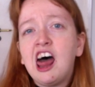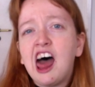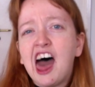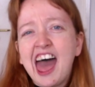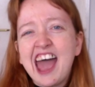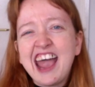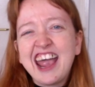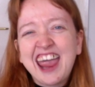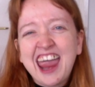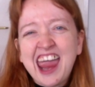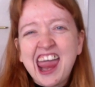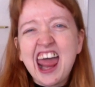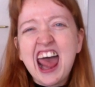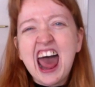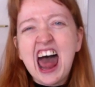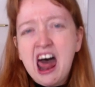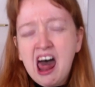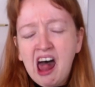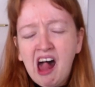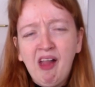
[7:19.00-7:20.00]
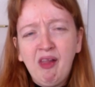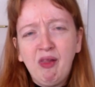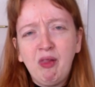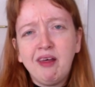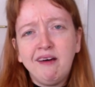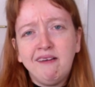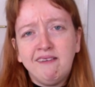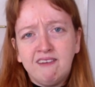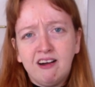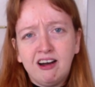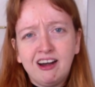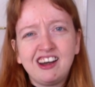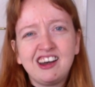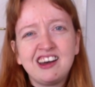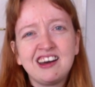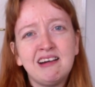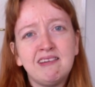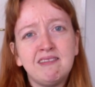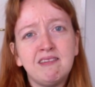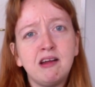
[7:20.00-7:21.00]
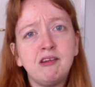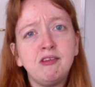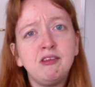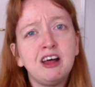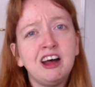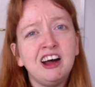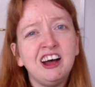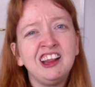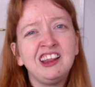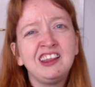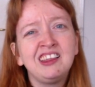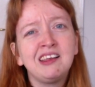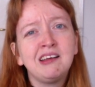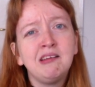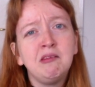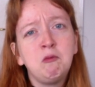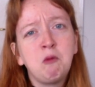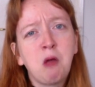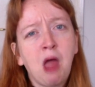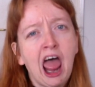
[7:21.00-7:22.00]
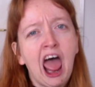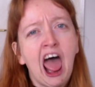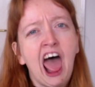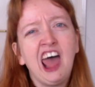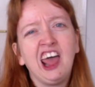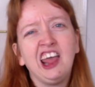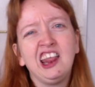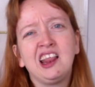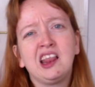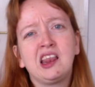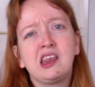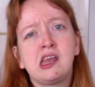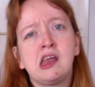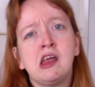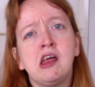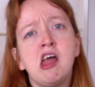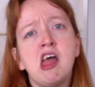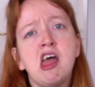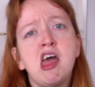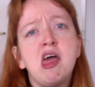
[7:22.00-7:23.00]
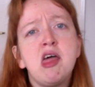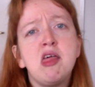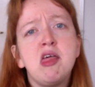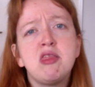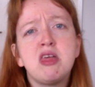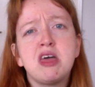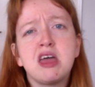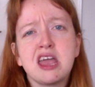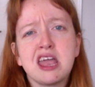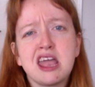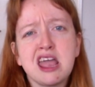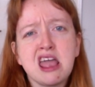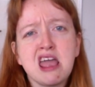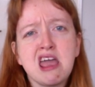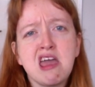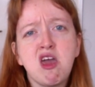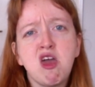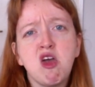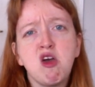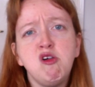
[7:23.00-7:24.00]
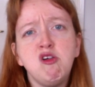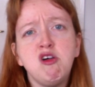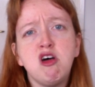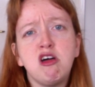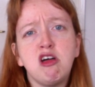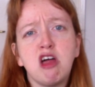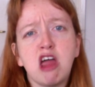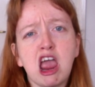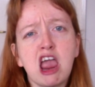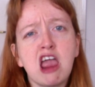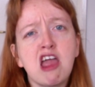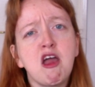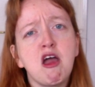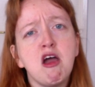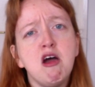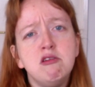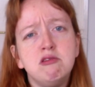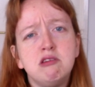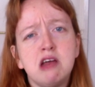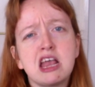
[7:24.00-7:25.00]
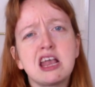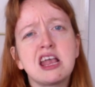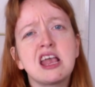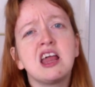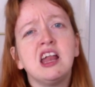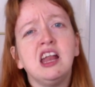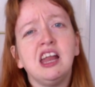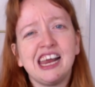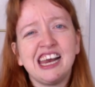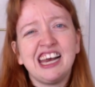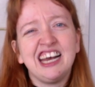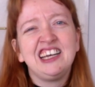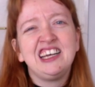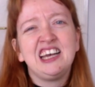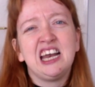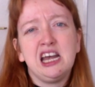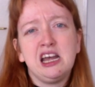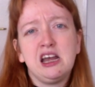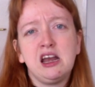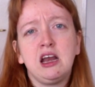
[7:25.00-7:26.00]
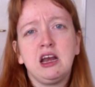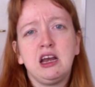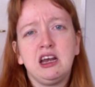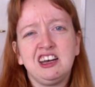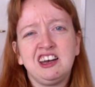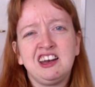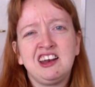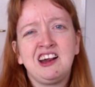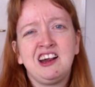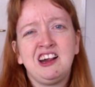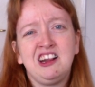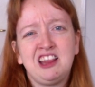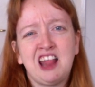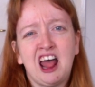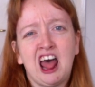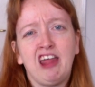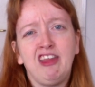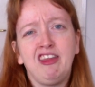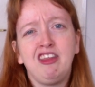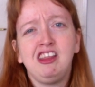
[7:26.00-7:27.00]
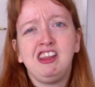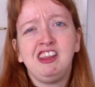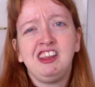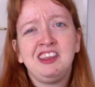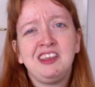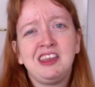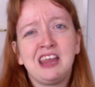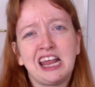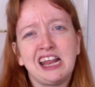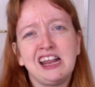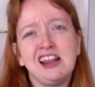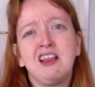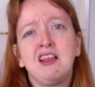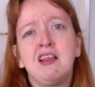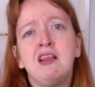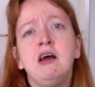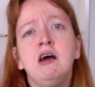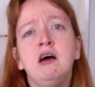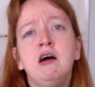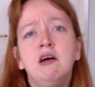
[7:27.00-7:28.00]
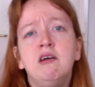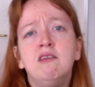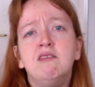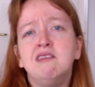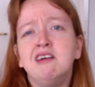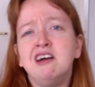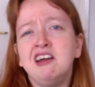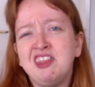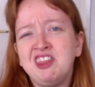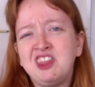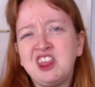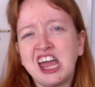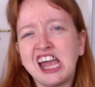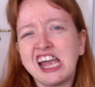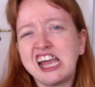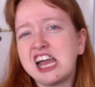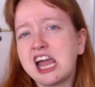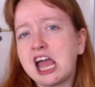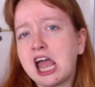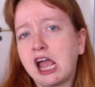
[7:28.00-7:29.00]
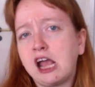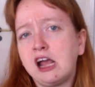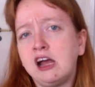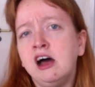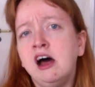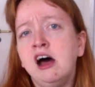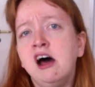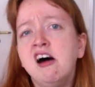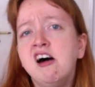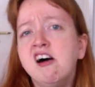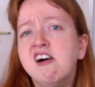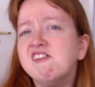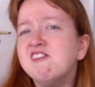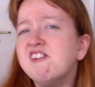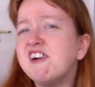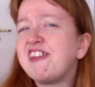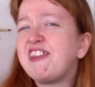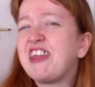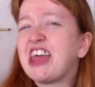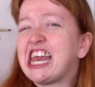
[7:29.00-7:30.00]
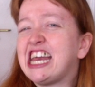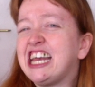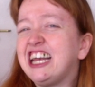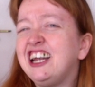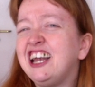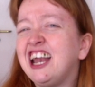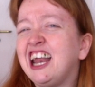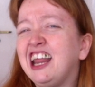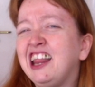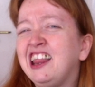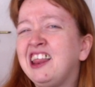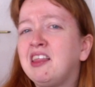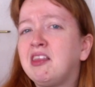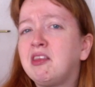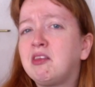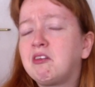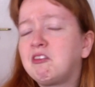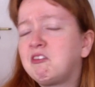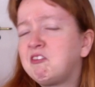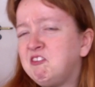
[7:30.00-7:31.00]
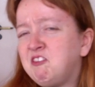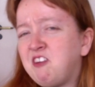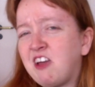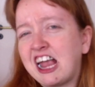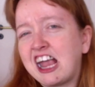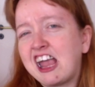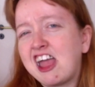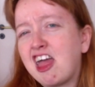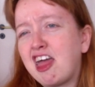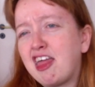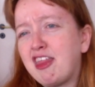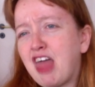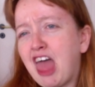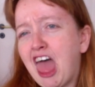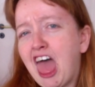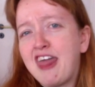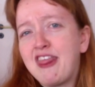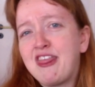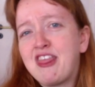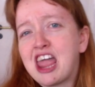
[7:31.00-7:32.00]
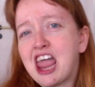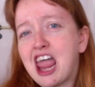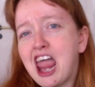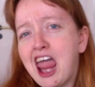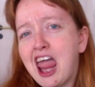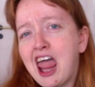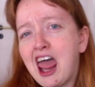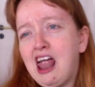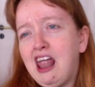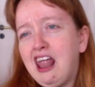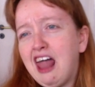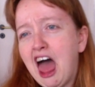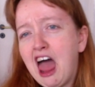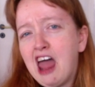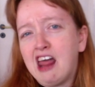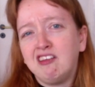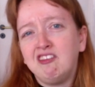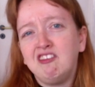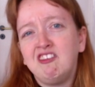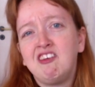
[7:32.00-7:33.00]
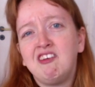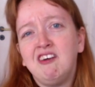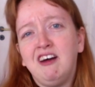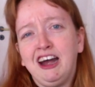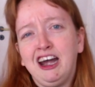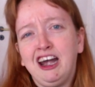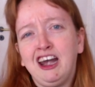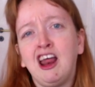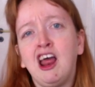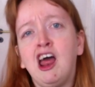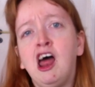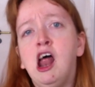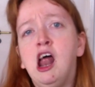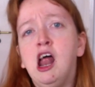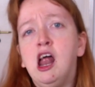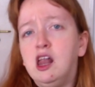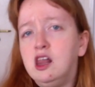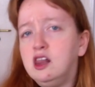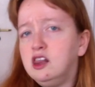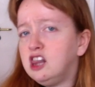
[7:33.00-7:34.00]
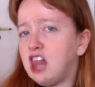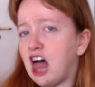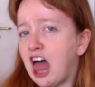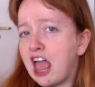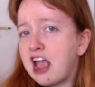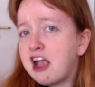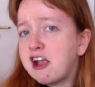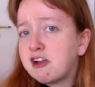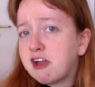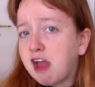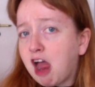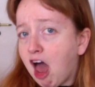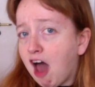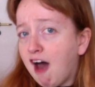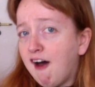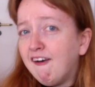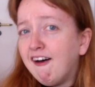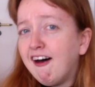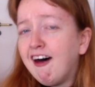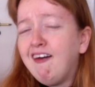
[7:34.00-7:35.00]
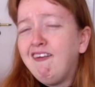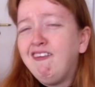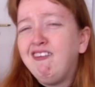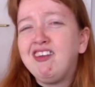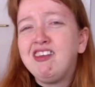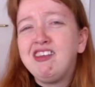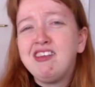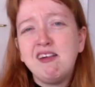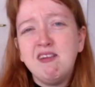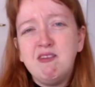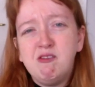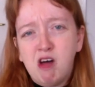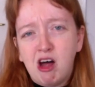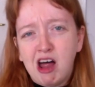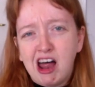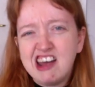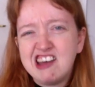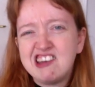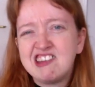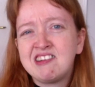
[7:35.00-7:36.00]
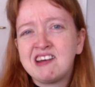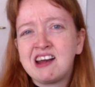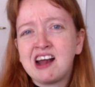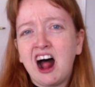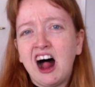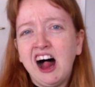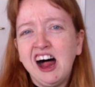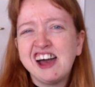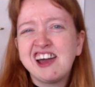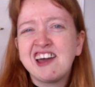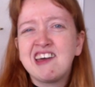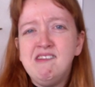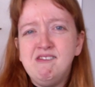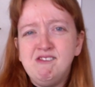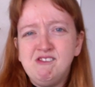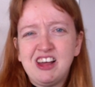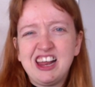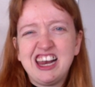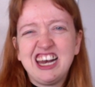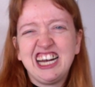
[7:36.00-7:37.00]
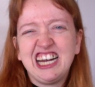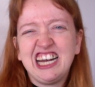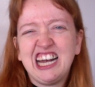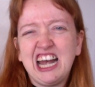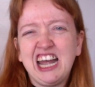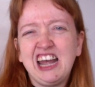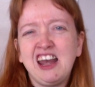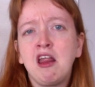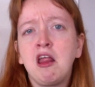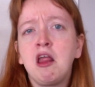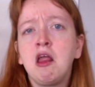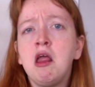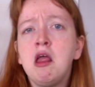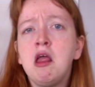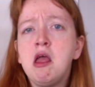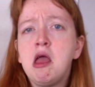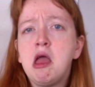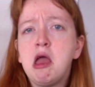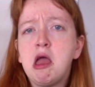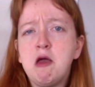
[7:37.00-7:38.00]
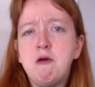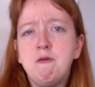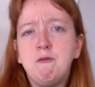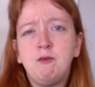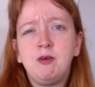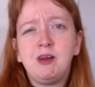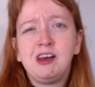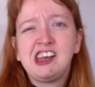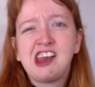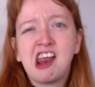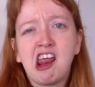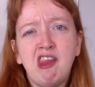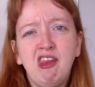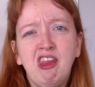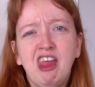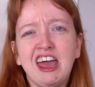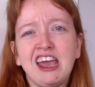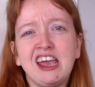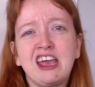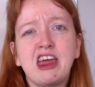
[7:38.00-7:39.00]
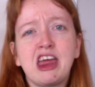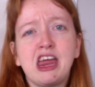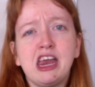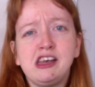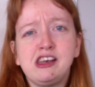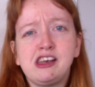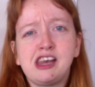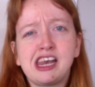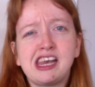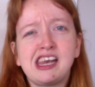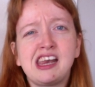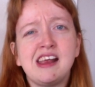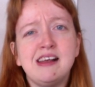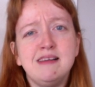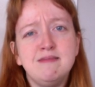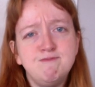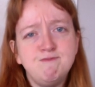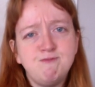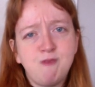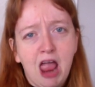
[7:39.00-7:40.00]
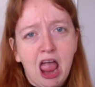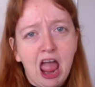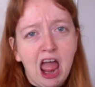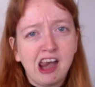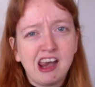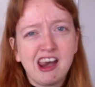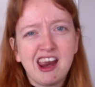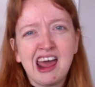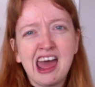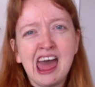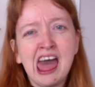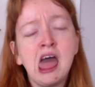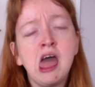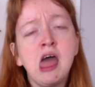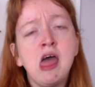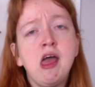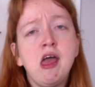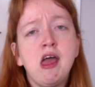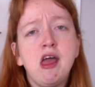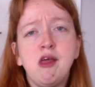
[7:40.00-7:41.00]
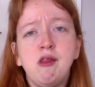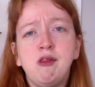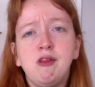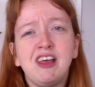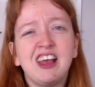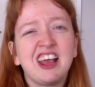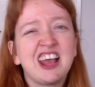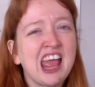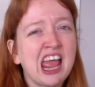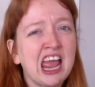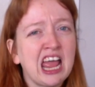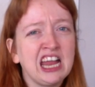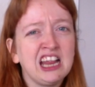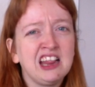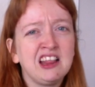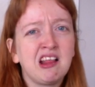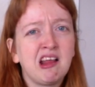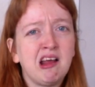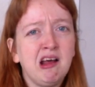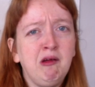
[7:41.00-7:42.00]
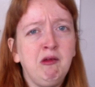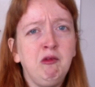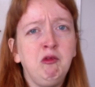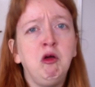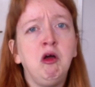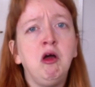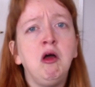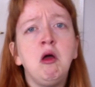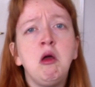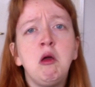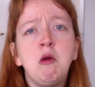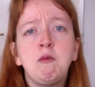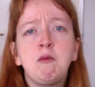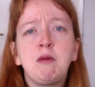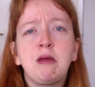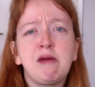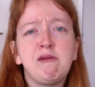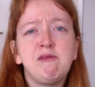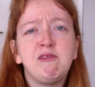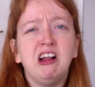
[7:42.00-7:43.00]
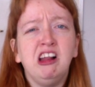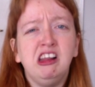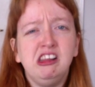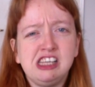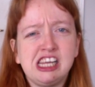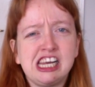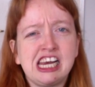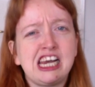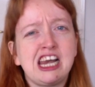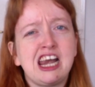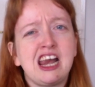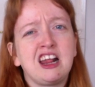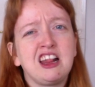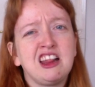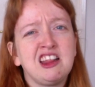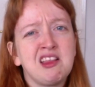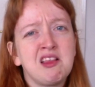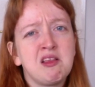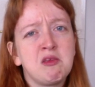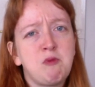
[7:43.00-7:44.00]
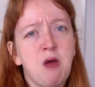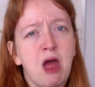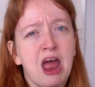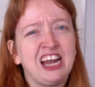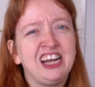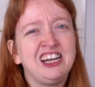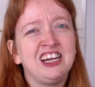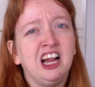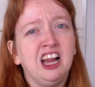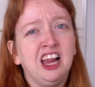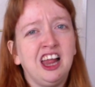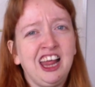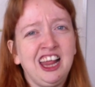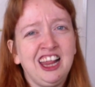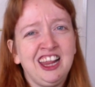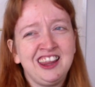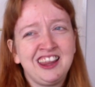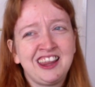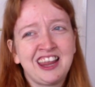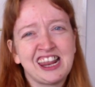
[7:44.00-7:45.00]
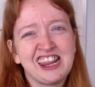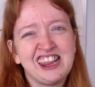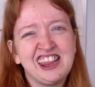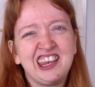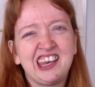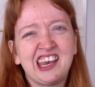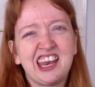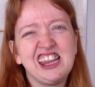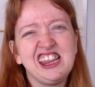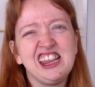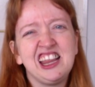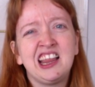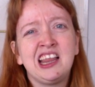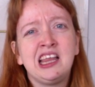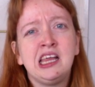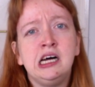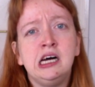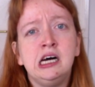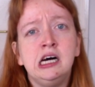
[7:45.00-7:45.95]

I can't help but wonder what those who passed the EU regulation in 2006 were thinking. Would they just figure that the airlines would let go of the Montreal Convention and pretend like it didn't matter in the case of people needing special assistance?